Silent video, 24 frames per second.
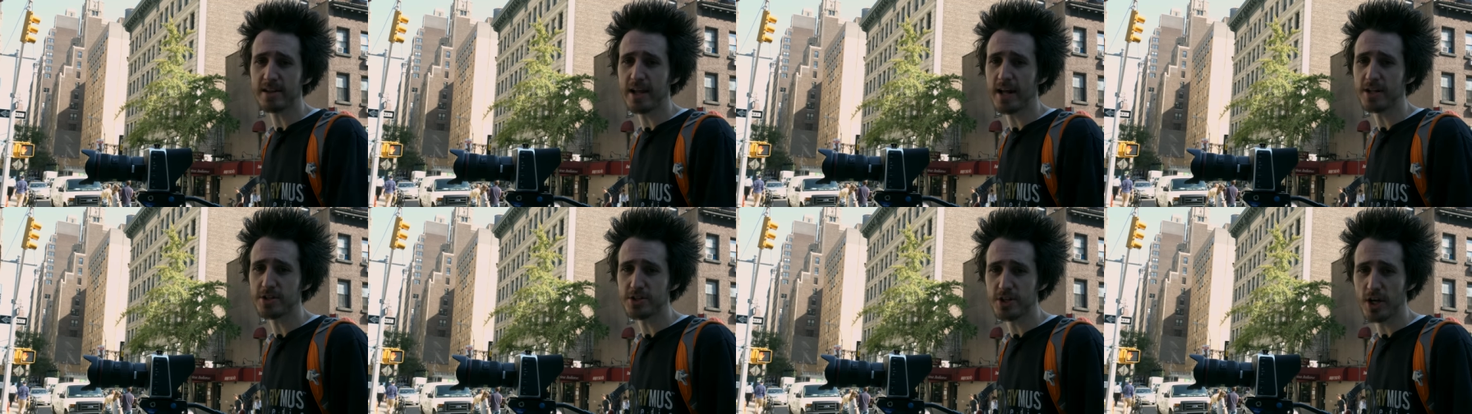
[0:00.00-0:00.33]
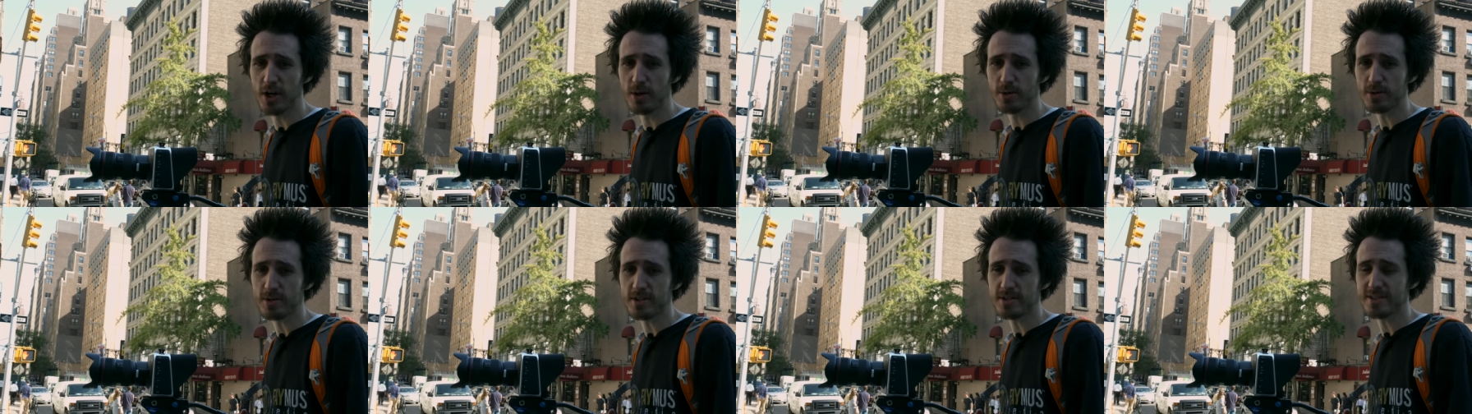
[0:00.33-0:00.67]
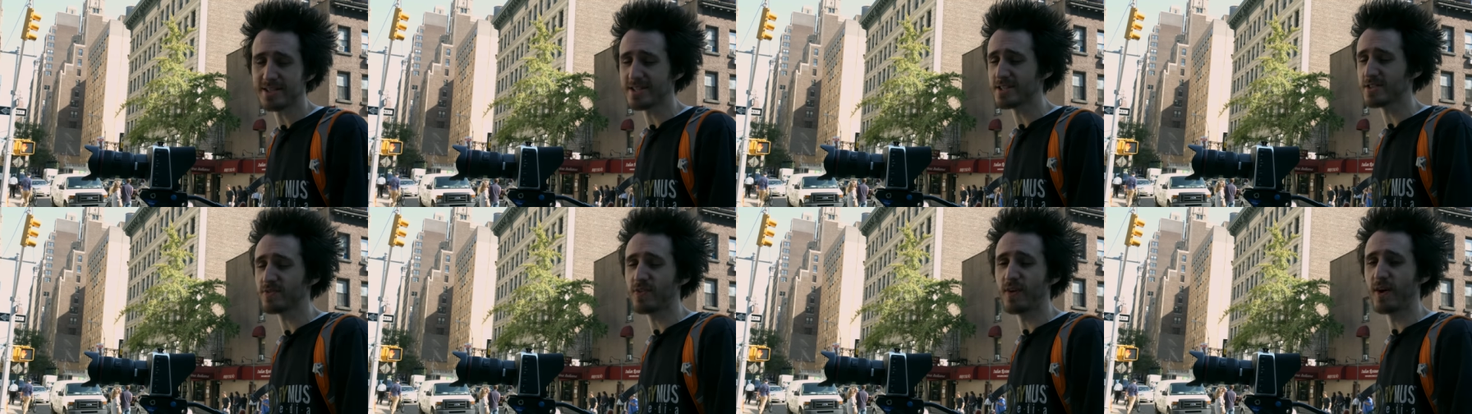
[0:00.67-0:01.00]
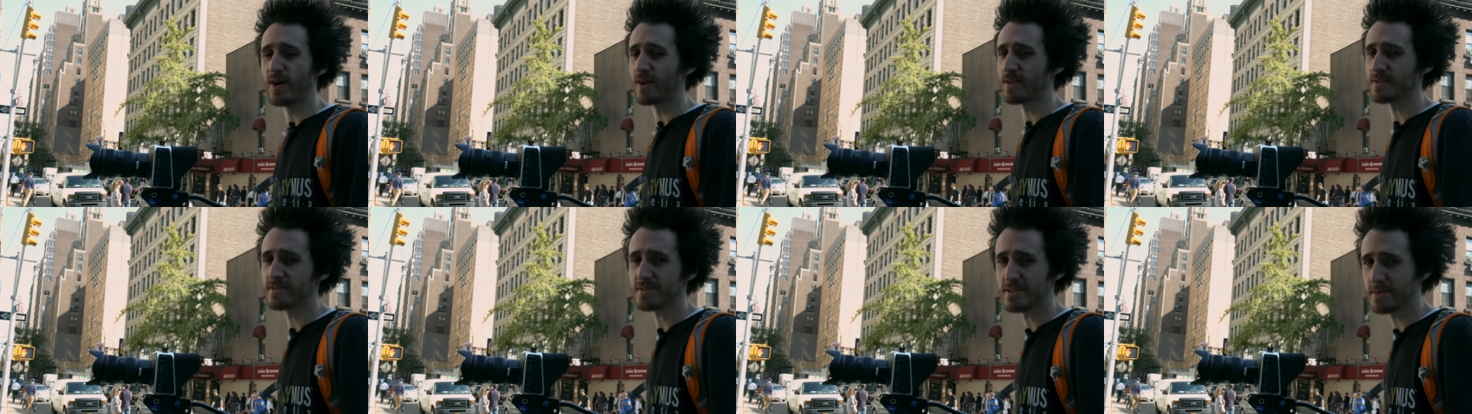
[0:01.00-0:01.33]
that joke. It's his
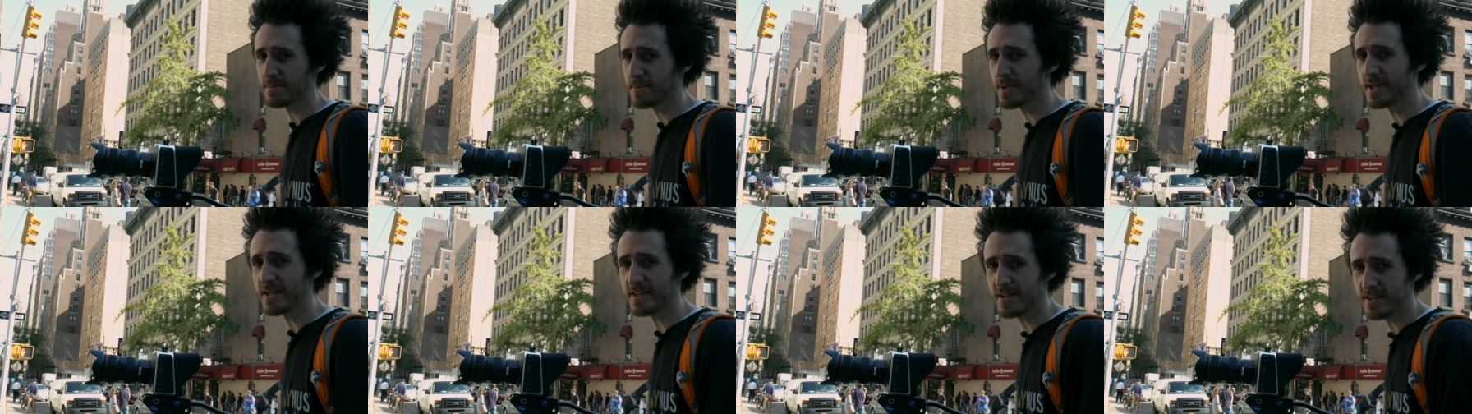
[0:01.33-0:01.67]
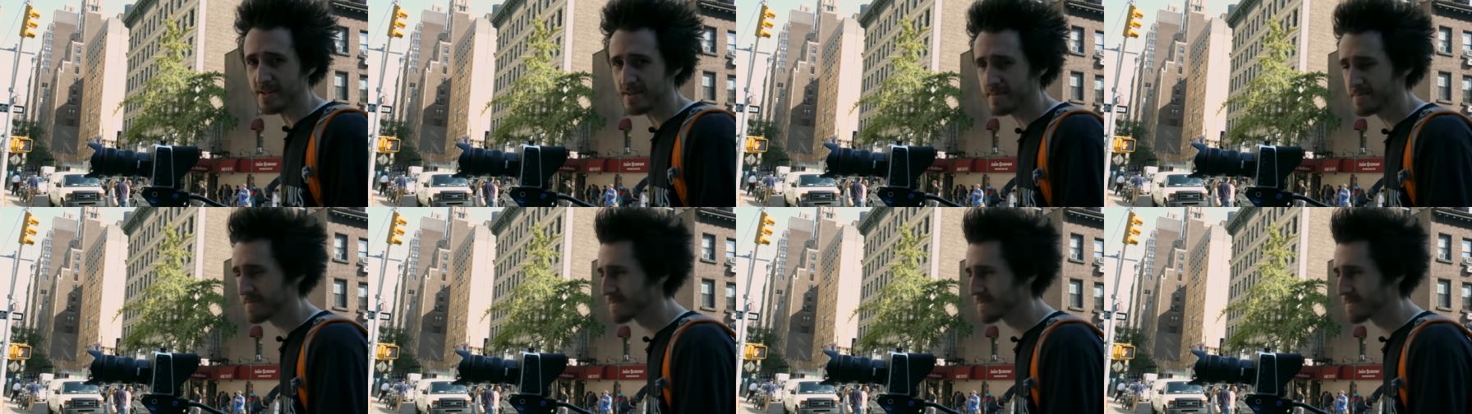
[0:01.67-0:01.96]
fault, completely.